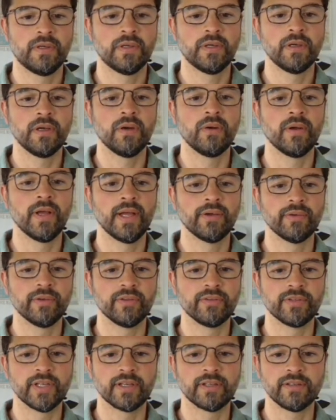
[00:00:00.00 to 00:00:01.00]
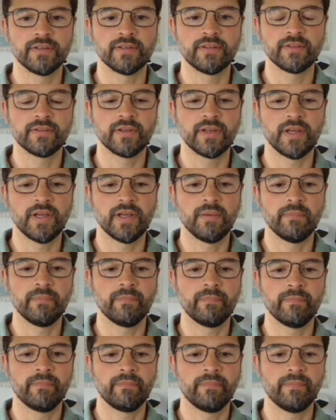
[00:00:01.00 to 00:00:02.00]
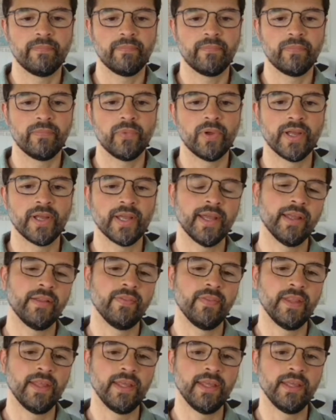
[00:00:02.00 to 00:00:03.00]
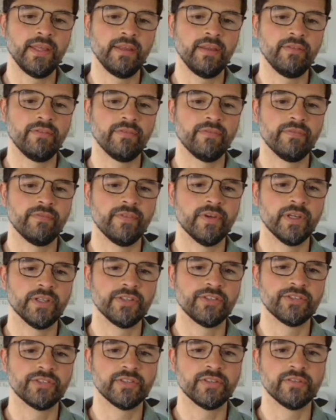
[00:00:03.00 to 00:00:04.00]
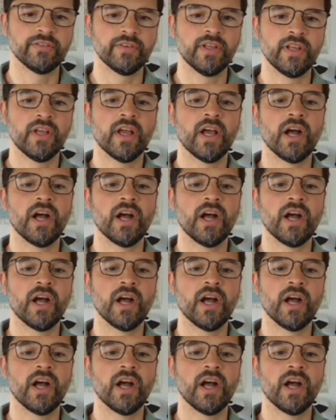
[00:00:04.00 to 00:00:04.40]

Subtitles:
Oh, hang on a second. We're getting the version.